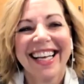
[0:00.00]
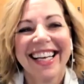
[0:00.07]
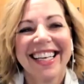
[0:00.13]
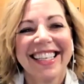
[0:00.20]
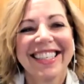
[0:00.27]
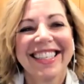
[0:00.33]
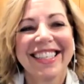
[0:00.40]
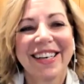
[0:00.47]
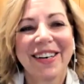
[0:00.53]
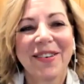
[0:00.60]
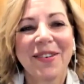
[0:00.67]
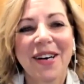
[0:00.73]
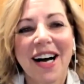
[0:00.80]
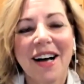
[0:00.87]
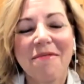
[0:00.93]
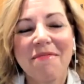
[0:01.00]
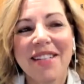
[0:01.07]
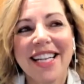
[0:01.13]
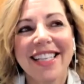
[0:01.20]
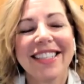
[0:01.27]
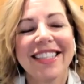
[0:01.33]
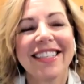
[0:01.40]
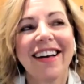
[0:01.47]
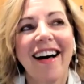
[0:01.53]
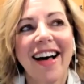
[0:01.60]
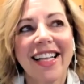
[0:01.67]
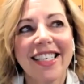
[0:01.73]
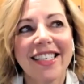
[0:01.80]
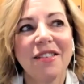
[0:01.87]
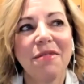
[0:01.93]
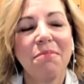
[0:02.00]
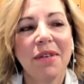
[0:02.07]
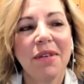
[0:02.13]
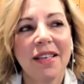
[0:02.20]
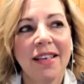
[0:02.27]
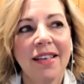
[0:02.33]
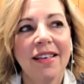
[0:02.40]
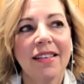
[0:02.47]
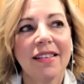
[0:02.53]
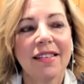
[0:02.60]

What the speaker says: So it's got to be